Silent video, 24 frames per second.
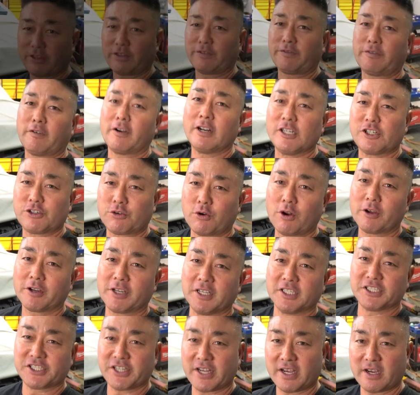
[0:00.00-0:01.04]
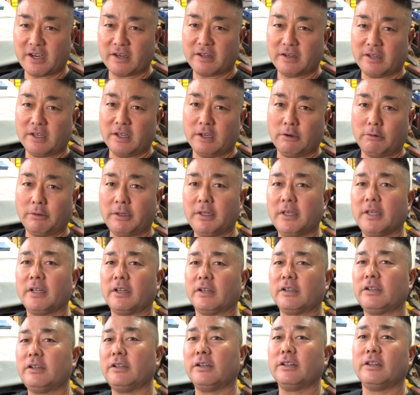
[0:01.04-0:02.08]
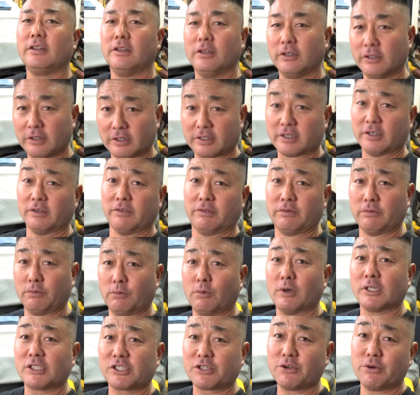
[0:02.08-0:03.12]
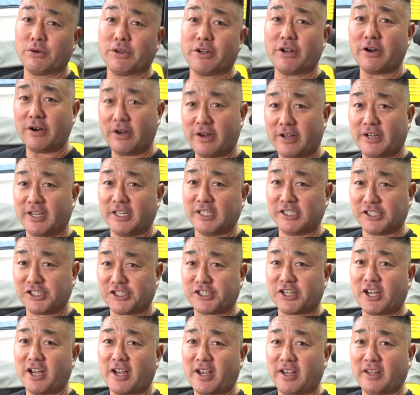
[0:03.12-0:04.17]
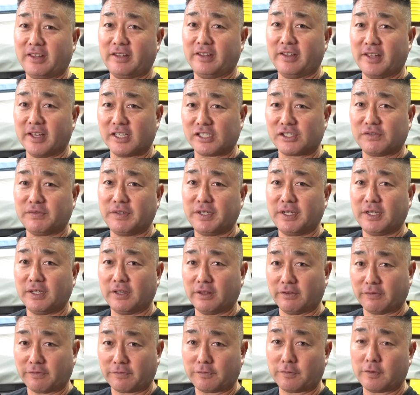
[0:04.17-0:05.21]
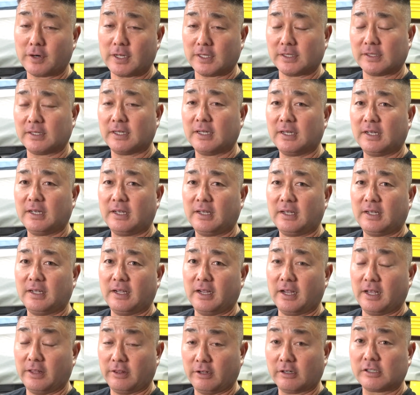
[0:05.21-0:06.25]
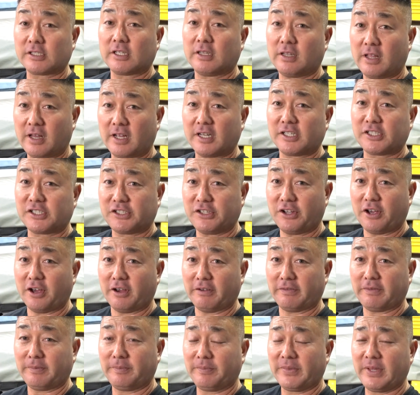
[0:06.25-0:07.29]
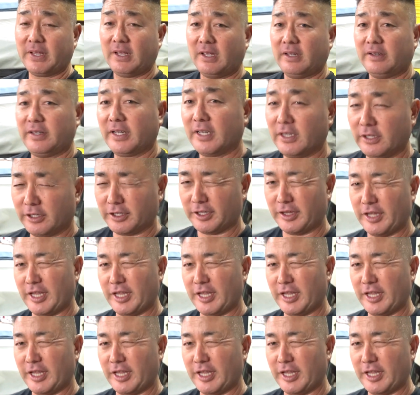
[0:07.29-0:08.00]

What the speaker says: that the front trunk is out, we can get a good look of what's going on inside the SV in the front. And there's a lot of stuff. Take a look